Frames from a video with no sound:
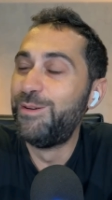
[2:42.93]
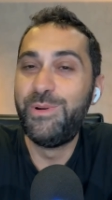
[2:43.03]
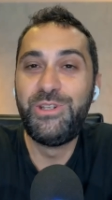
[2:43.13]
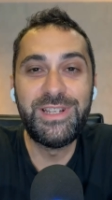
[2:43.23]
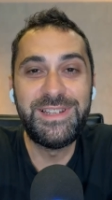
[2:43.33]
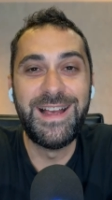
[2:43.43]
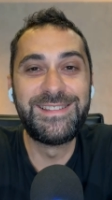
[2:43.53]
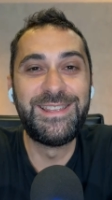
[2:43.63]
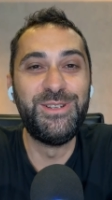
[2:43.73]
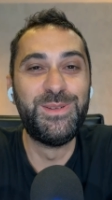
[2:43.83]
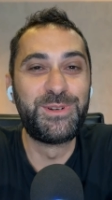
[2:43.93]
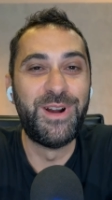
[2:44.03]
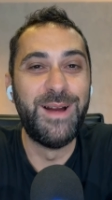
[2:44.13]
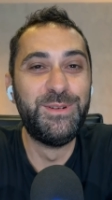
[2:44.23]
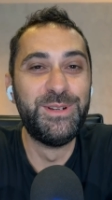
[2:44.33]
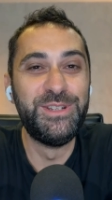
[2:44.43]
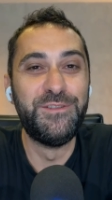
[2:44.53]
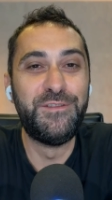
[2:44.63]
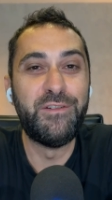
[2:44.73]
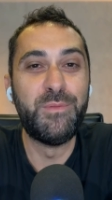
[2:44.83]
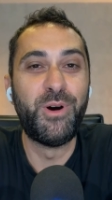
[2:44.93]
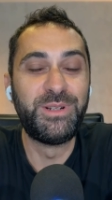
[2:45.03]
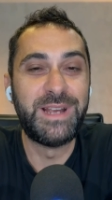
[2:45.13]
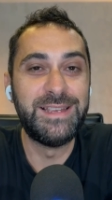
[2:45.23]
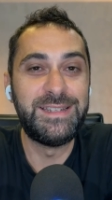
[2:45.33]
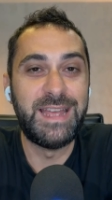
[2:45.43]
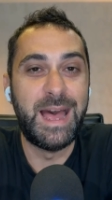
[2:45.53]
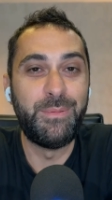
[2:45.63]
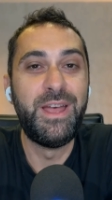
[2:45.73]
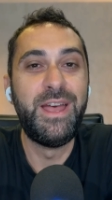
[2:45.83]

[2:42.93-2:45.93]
We just ask that you subscribe to us in your favorite podcasting app,